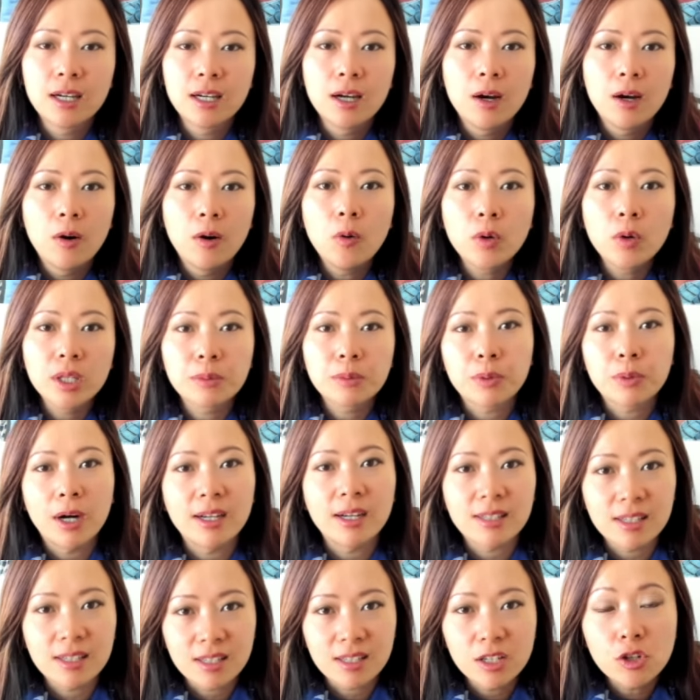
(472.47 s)
or the
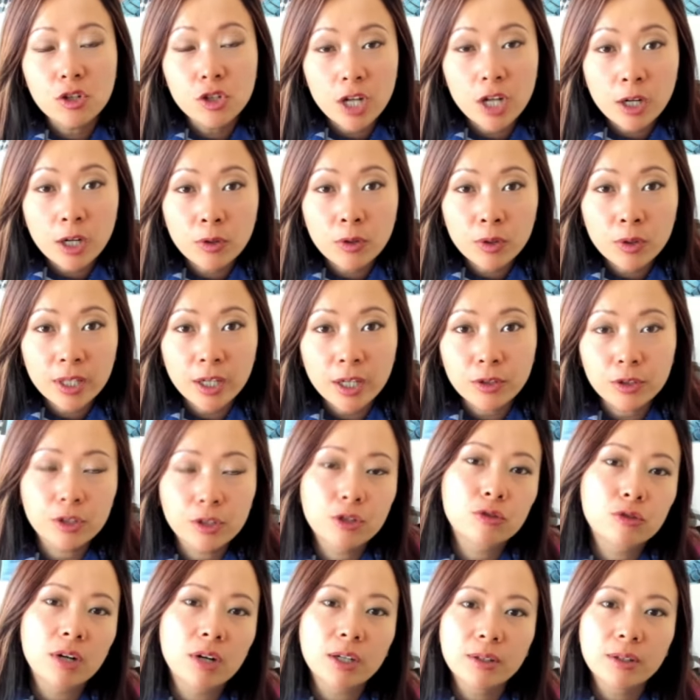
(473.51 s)
process in general that you're
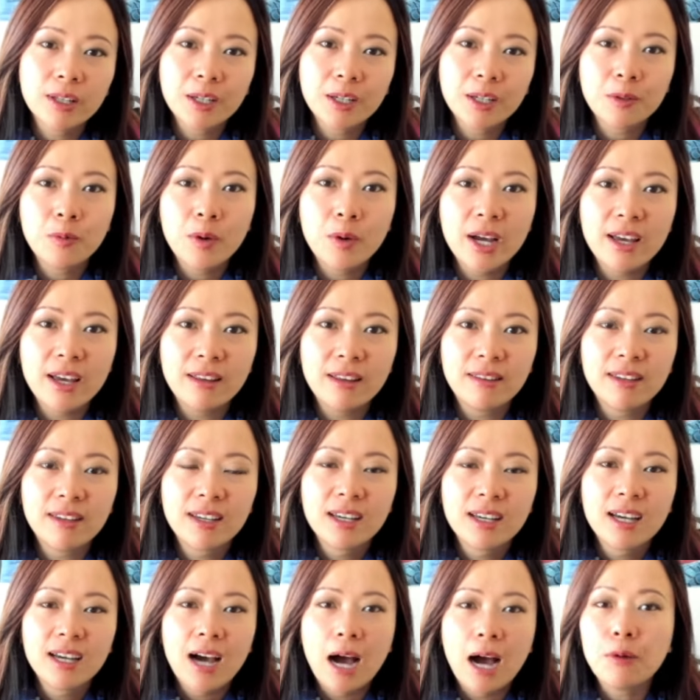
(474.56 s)
struggling with?
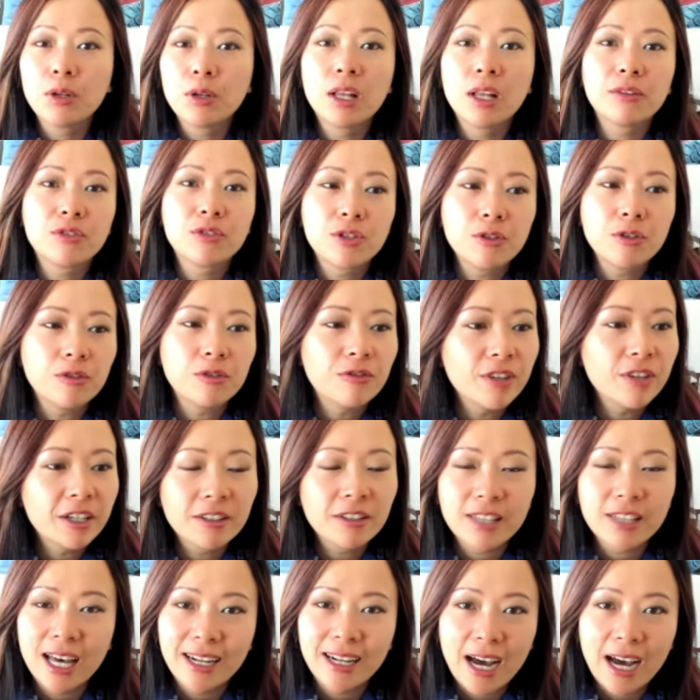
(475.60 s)
I would love to
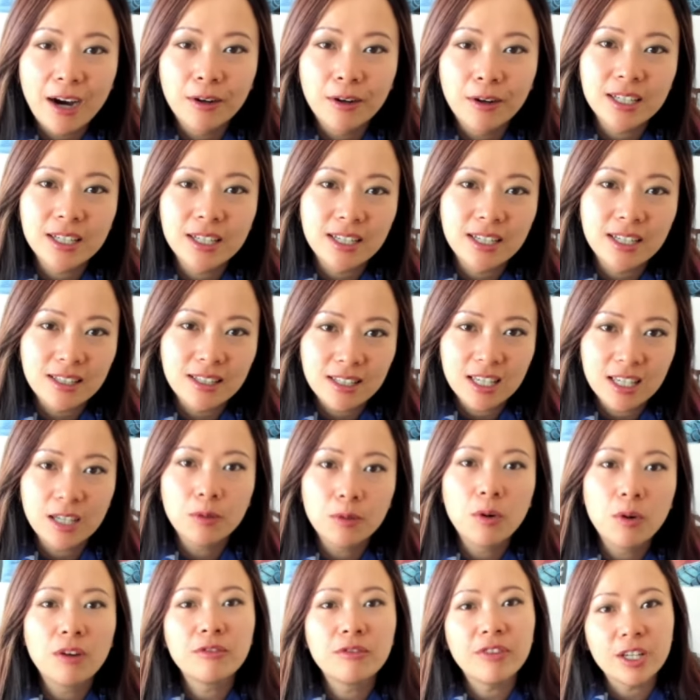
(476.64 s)
figure that out and see
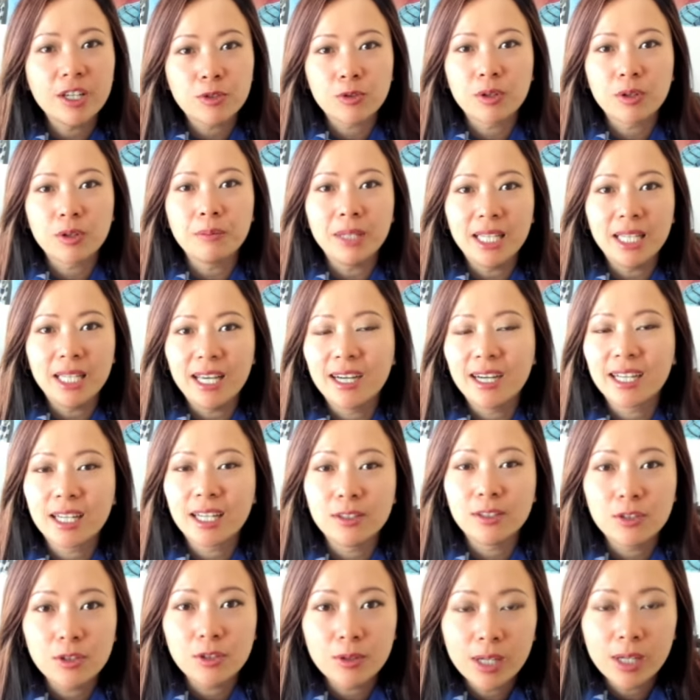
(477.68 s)
what Feisworld Media can
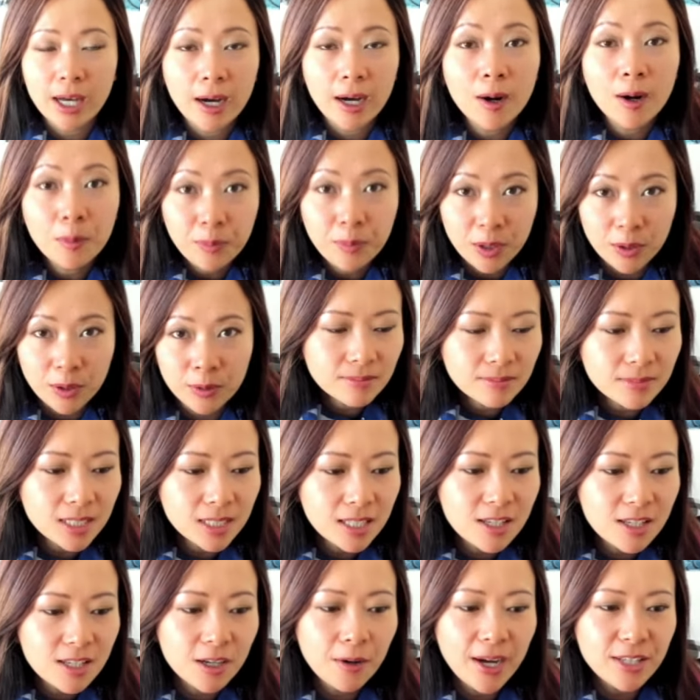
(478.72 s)
do to help you.
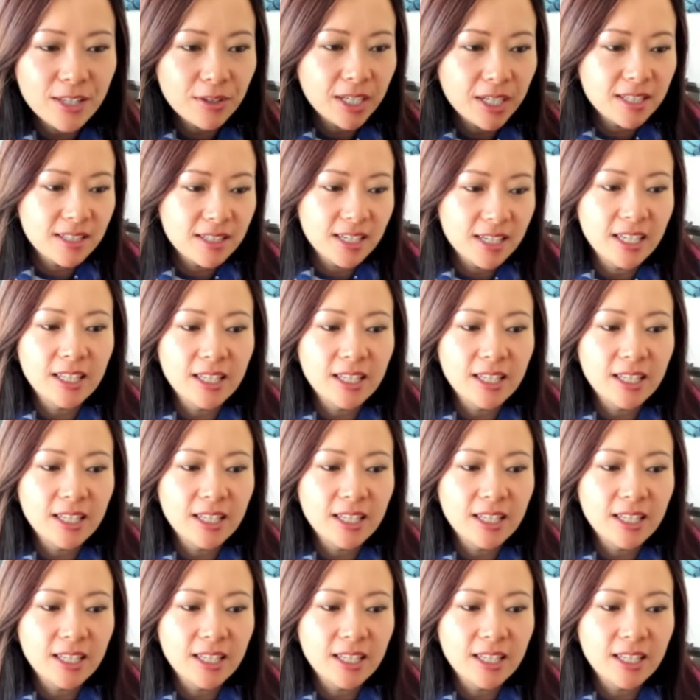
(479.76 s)
So as you can see, the